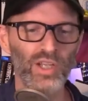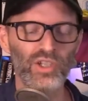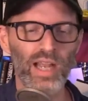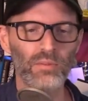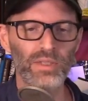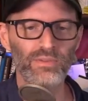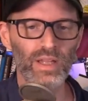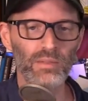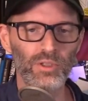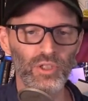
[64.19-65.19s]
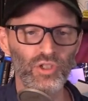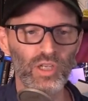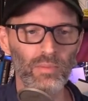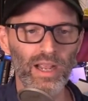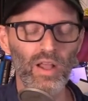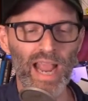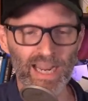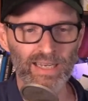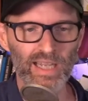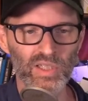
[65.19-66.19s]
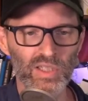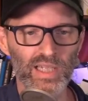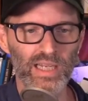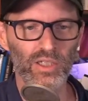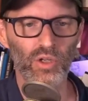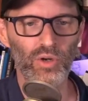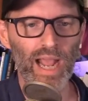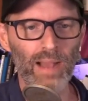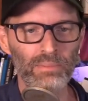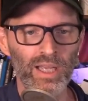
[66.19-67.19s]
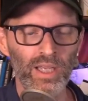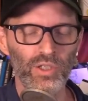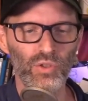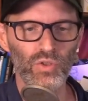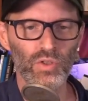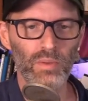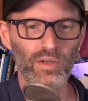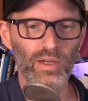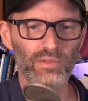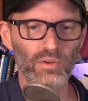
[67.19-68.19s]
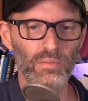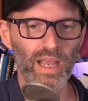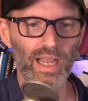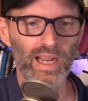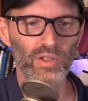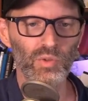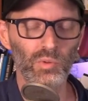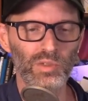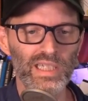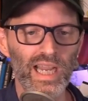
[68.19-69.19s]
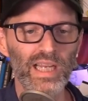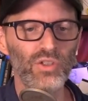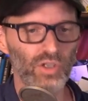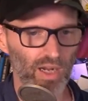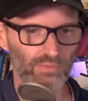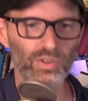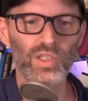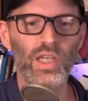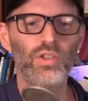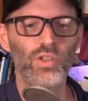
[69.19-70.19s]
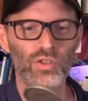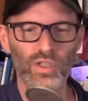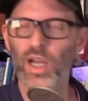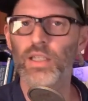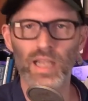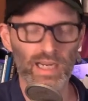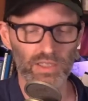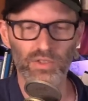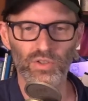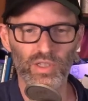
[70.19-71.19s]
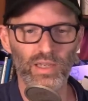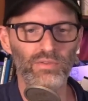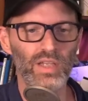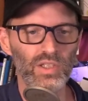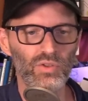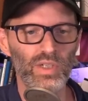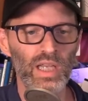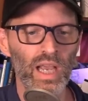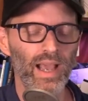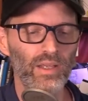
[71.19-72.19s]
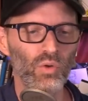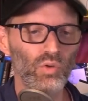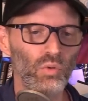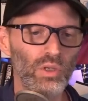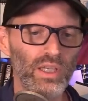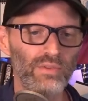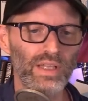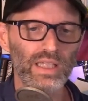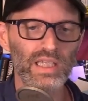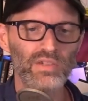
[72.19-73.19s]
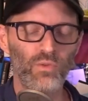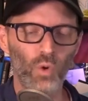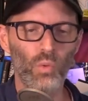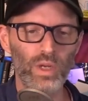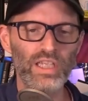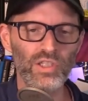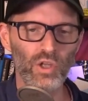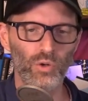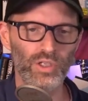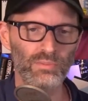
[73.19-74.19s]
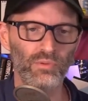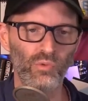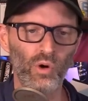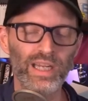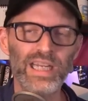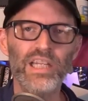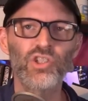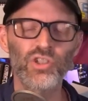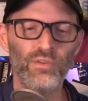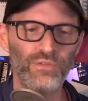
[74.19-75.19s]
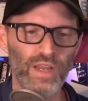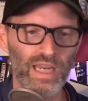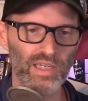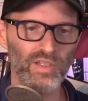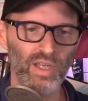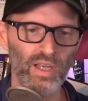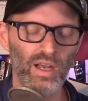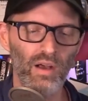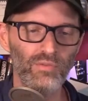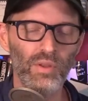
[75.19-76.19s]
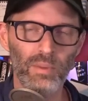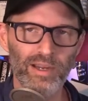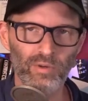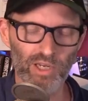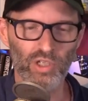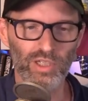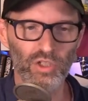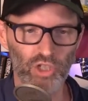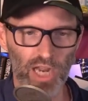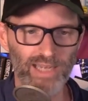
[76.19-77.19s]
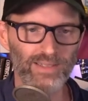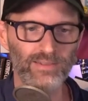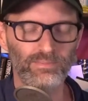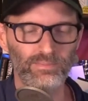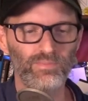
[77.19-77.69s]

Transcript: Chat will be available in Gmail and as a standalone app. Users migrating from Hangouts will retain your conversations, your contacts, and your saved history, and Google will give at least four weeks' notice before each phase of the migration to chat.